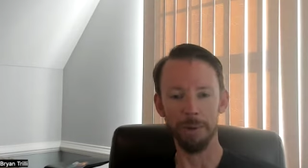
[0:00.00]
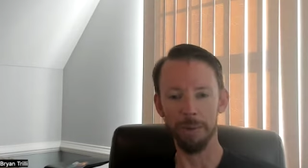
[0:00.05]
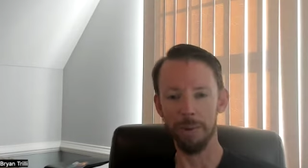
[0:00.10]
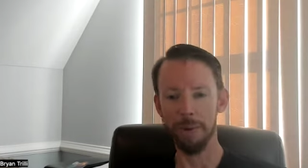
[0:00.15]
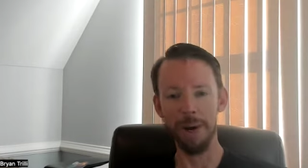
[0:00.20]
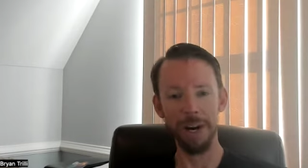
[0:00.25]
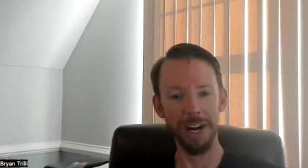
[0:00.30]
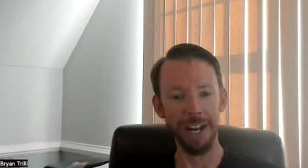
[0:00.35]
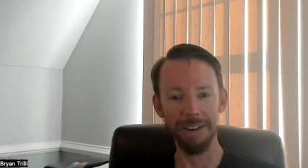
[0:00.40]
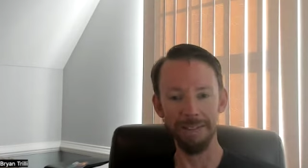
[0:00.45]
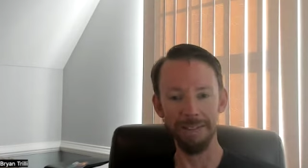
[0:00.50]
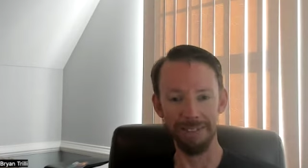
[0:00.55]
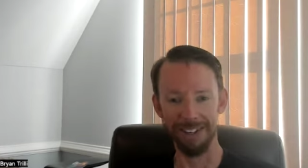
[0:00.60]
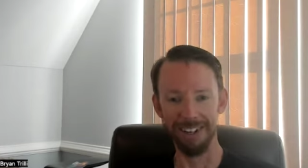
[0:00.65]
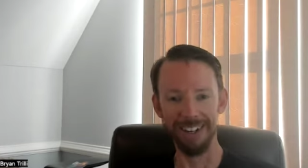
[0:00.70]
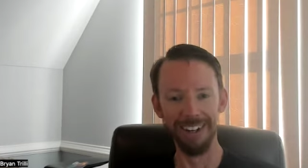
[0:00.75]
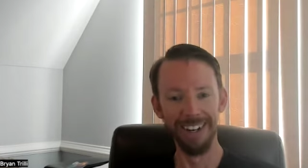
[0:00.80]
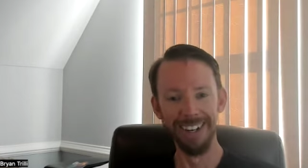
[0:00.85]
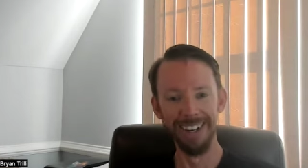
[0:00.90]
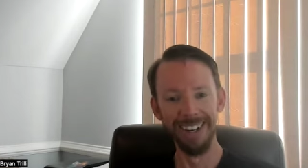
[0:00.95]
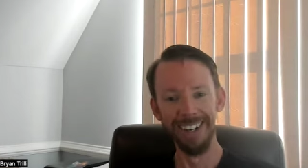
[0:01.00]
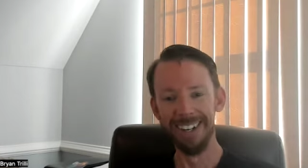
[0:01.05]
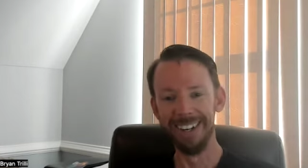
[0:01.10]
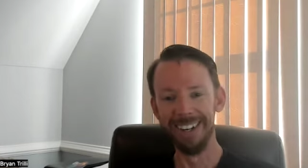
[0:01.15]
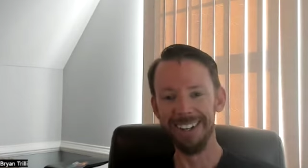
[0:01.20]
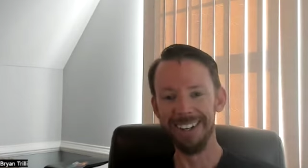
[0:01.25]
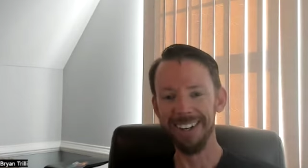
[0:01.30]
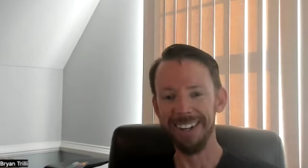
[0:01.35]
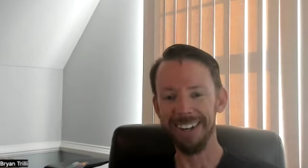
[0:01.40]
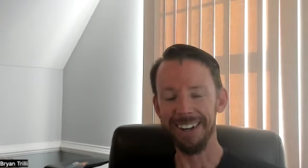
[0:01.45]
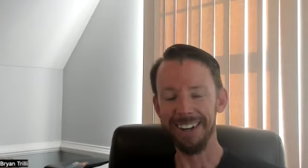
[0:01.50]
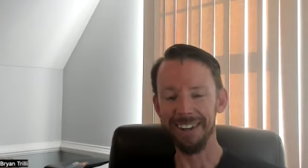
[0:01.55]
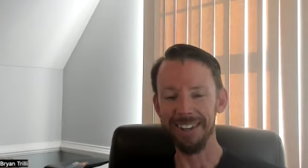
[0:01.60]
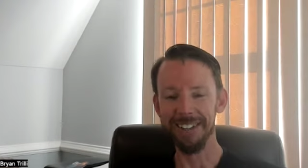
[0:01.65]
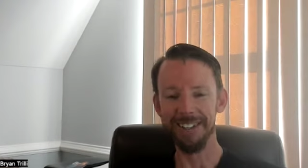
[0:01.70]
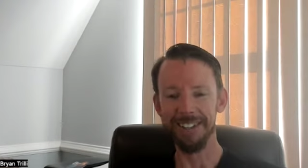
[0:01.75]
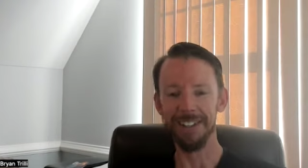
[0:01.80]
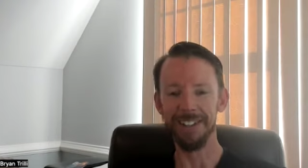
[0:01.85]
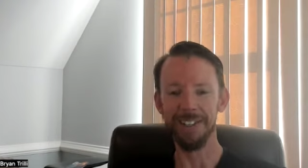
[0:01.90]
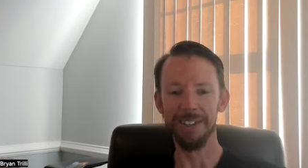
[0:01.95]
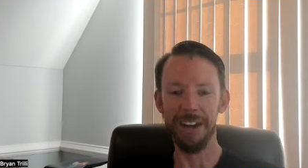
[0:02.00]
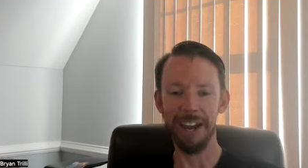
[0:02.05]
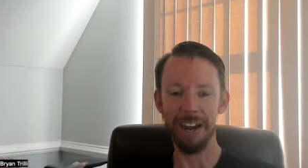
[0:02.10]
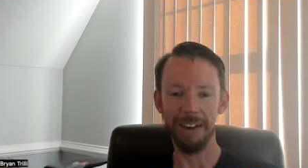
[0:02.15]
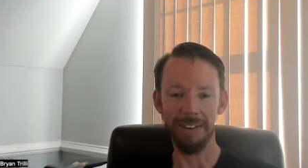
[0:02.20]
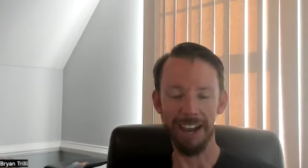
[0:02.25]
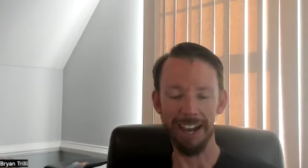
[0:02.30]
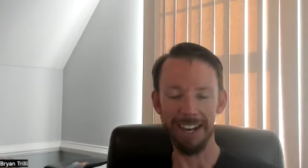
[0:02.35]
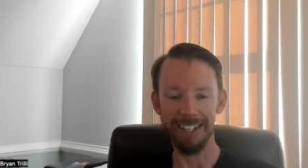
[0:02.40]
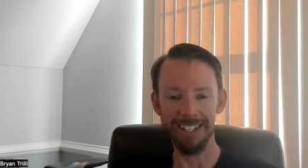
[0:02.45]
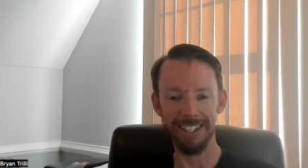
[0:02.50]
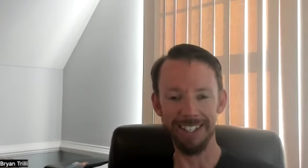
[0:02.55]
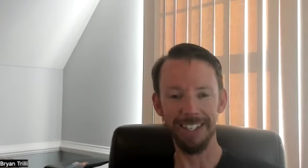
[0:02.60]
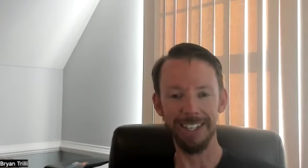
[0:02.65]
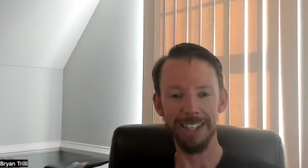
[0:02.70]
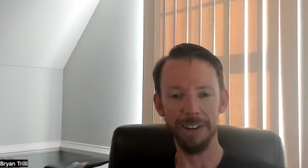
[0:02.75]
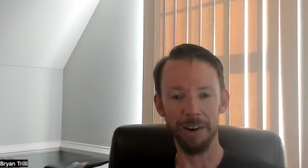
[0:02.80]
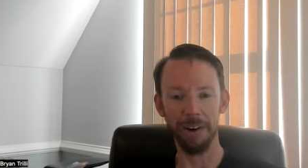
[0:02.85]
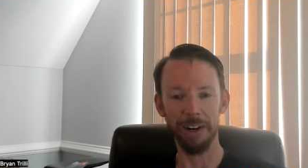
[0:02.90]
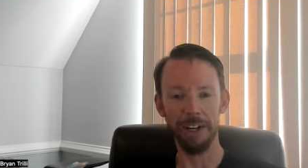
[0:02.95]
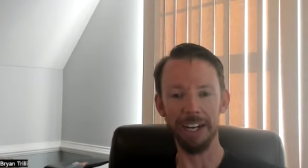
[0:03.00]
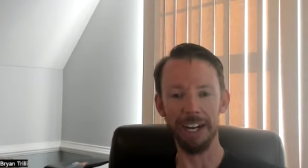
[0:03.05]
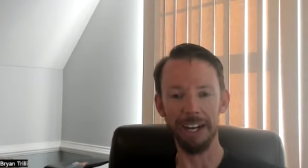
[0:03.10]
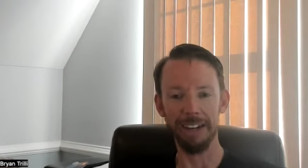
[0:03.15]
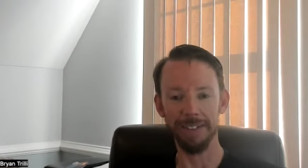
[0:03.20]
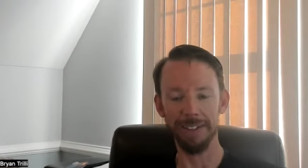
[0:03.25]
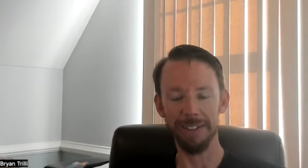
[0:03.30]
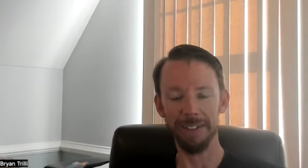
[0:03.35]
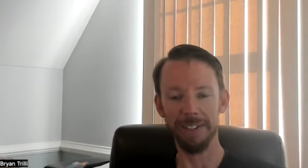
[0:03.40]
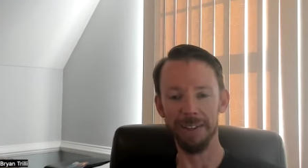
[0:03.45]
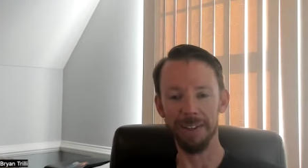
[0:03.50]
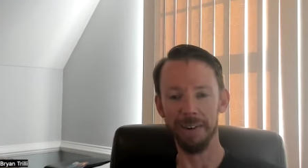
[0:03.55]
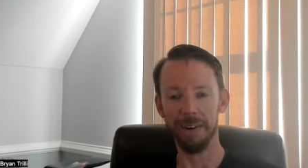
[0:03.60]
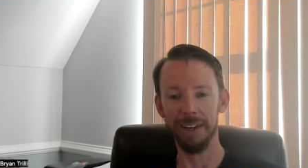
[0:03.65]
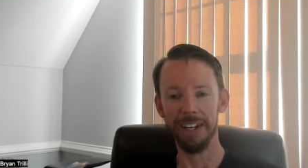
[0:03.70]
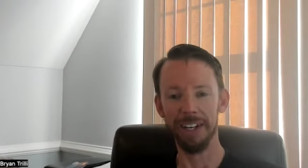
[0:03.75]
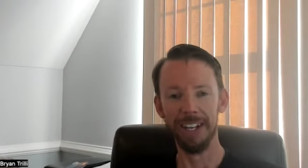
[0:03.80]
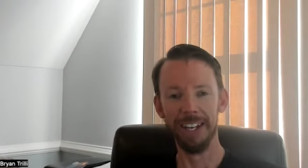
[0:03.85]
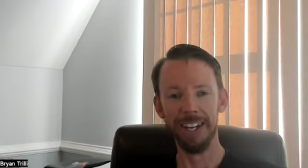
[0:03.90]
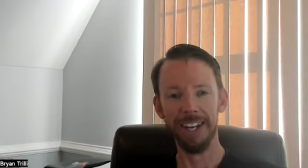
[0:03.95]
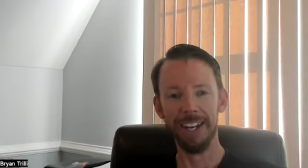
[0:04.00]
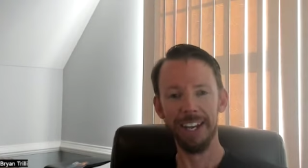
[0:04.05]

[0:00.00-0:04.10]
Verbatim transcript: or whatever, you know, so that you have access to the archives and so on.